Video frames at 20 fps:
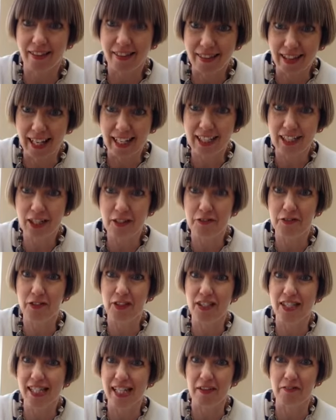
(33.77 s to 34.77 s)
thank you
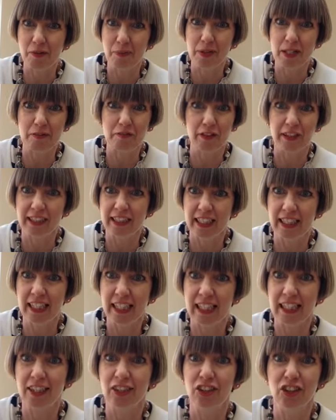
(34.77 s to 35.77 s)
to everybody for
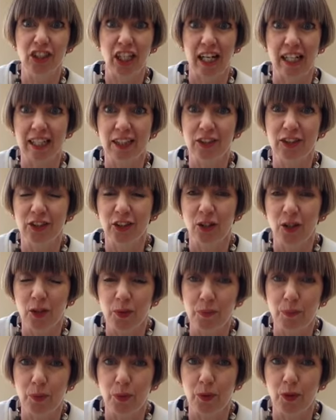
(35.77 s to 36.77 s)
taking this challenge
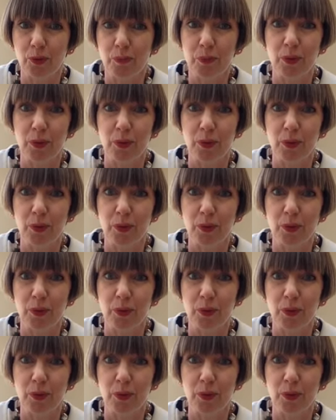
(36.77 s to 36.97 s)
on board,